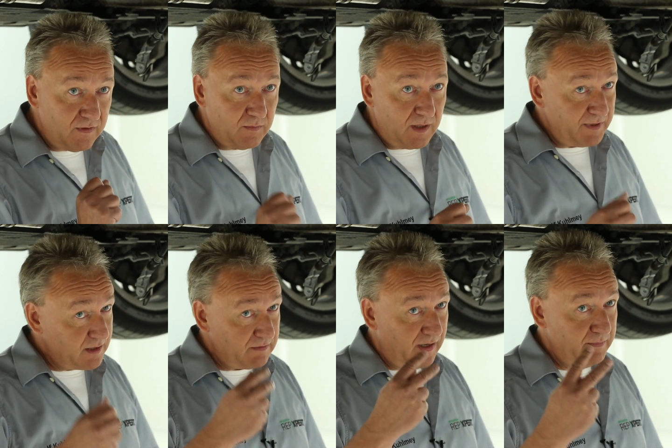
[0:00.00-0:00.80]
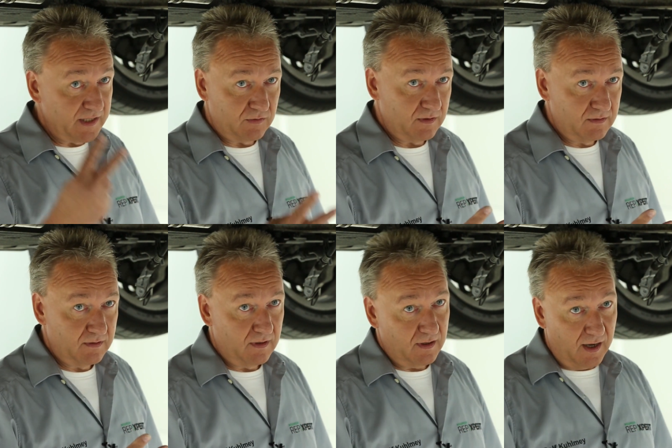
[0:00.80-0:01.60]
In principle, we
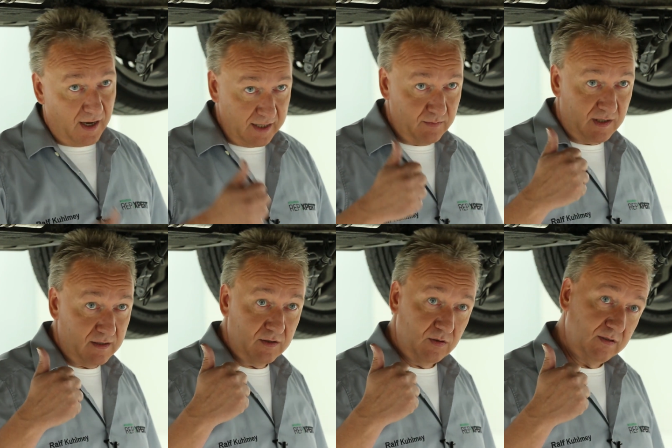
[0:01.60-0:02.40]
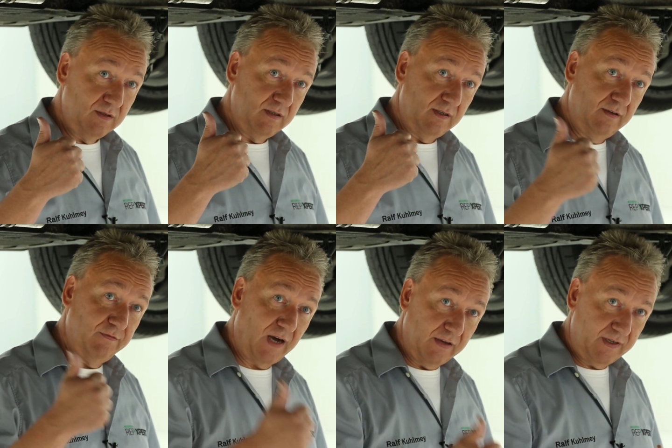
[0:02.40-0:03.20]
differentiate between two measurements. The
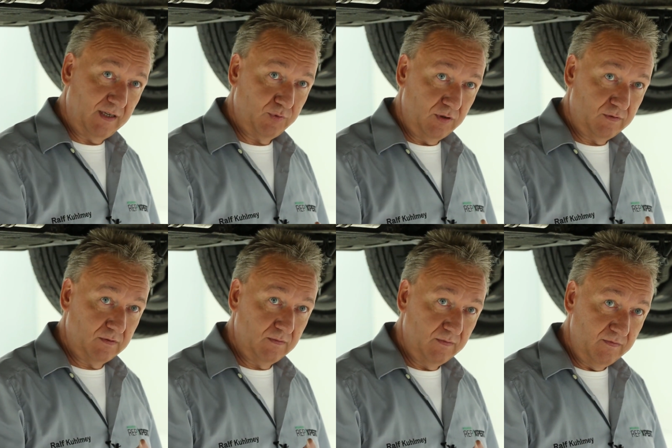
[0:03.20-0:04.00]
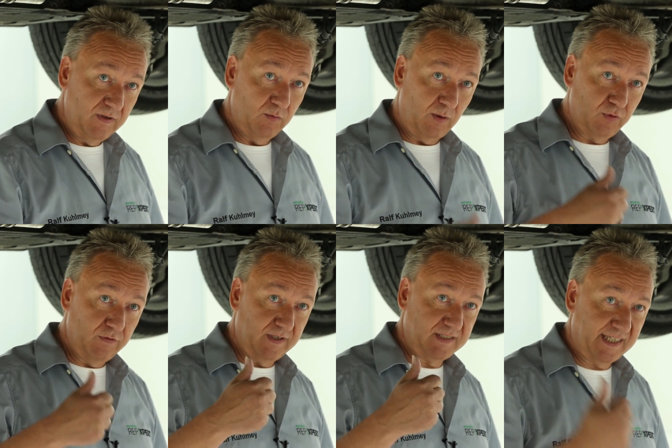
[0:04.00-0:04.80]
first is the amount of freeplay,
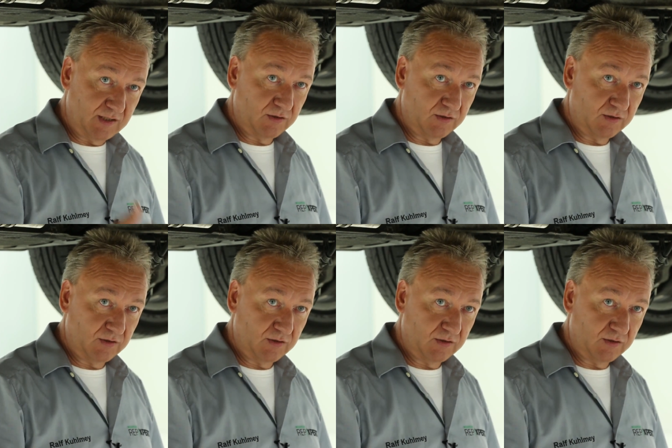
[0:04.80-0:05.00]
which